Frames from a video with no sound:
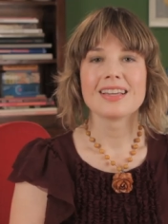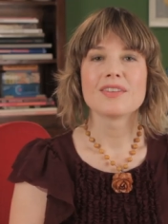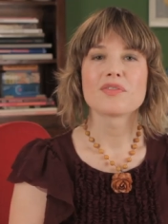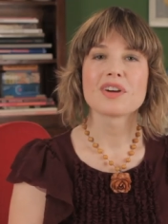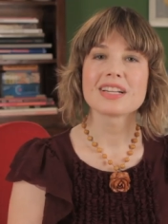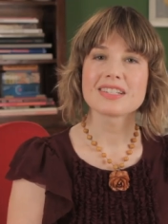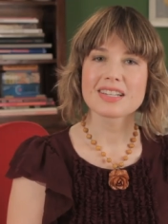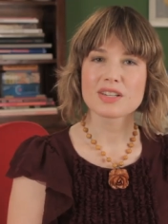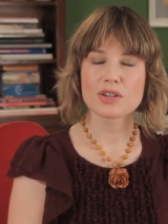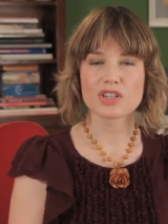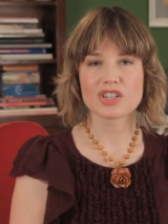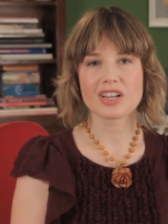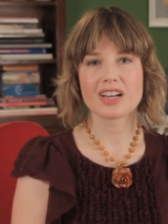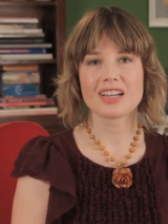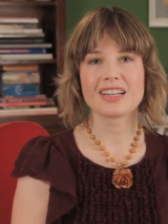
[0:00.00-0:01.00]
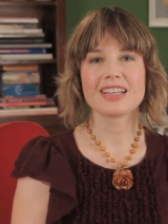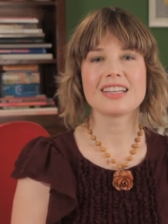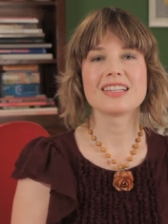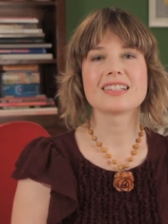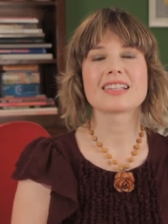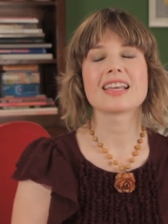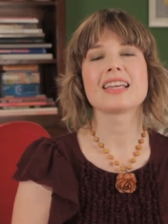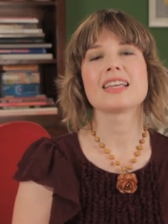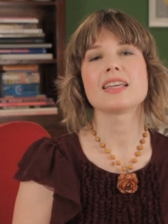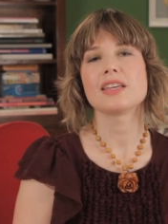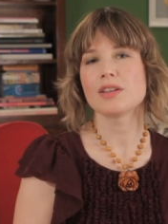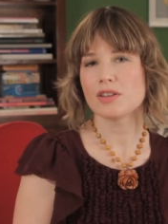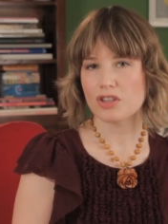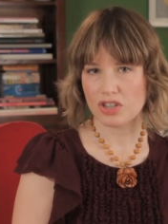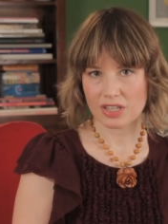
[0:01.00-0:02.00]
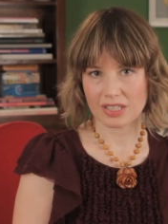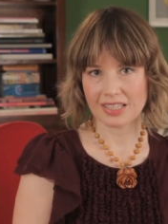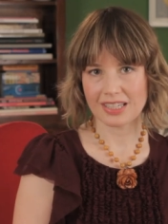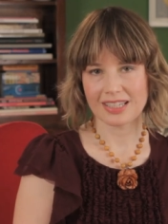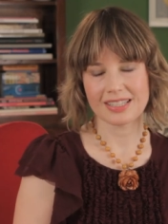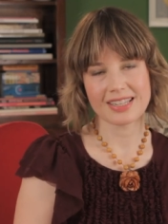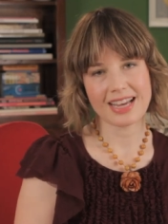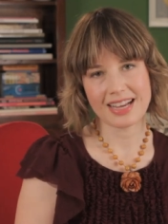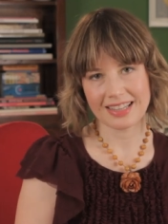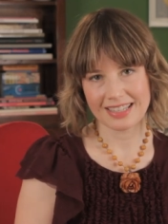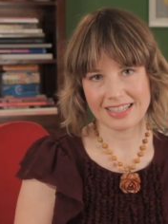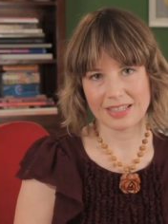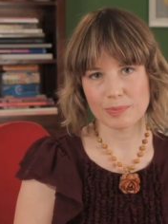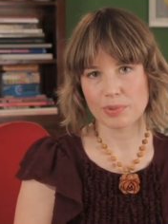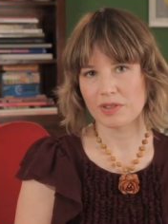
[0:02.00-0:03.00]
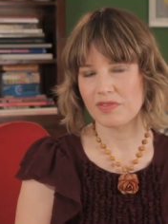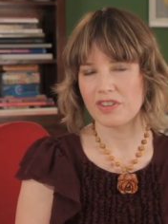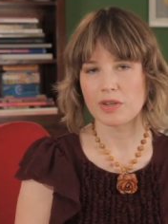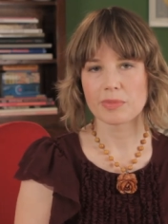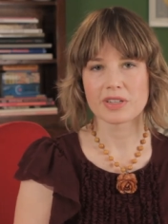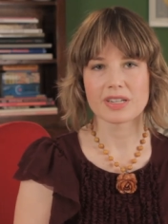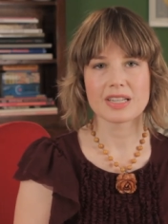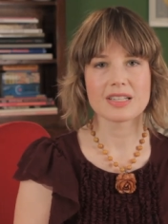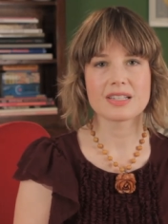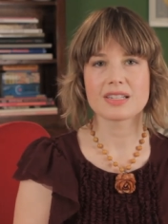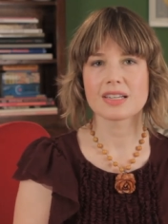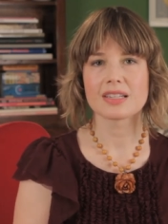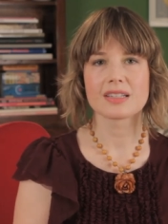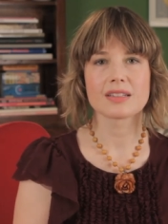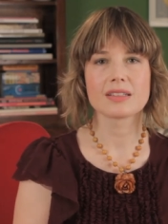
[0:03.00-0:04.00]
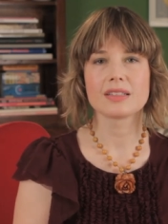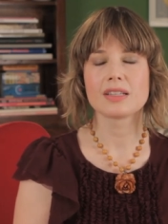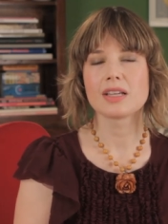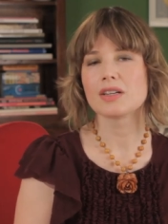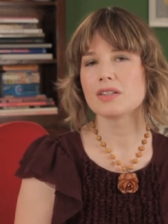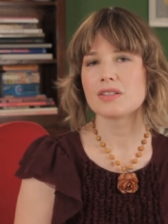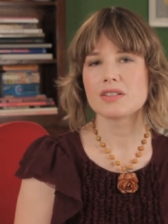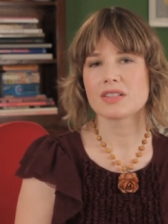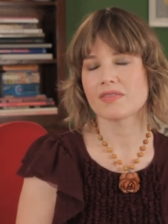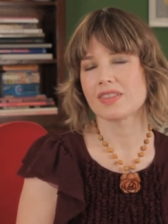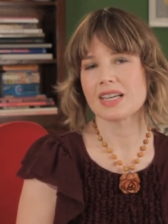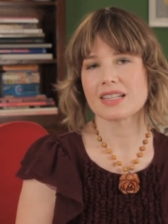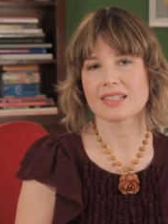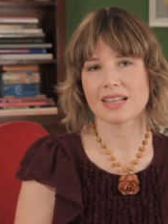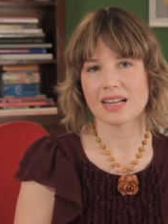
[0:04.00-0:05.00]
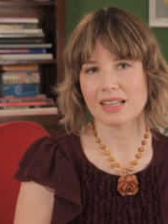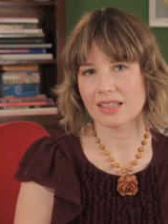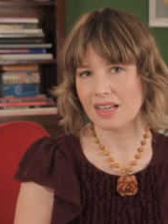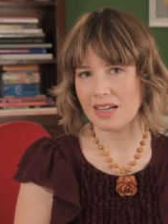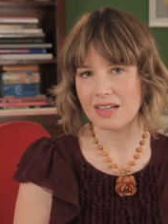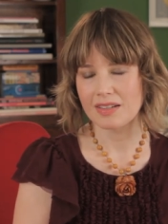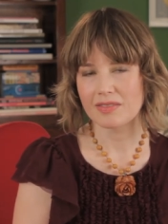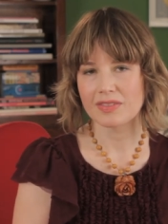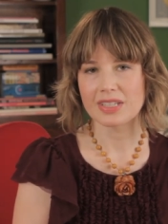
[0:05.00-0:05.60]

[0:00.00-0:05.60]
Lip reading: Francis Kurkdjian is a hugely talented perfumer. He's done loads of things that I love.